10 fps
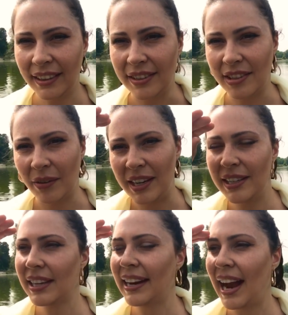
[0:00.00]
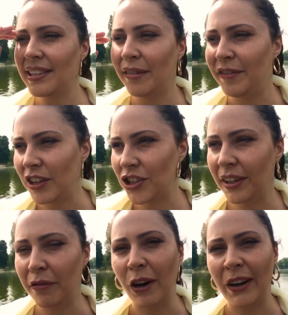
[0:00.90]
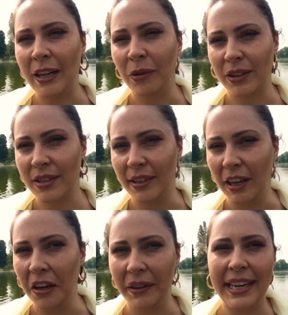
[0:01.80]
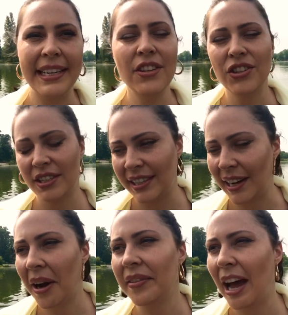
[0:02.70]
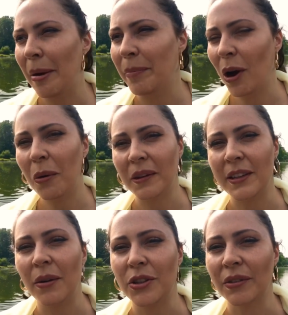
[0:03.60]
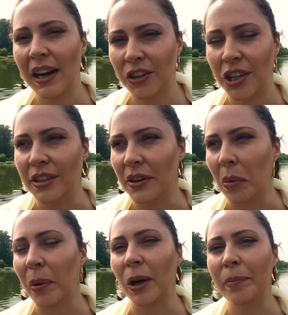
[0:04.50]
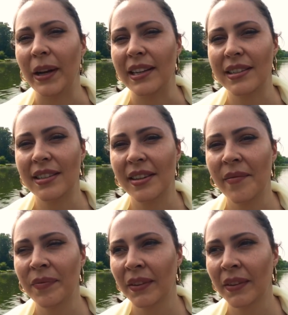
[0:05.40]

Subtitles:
And so he's like has a vision of where he wants to go. He didn't just get on that boat with no direction and no purpose.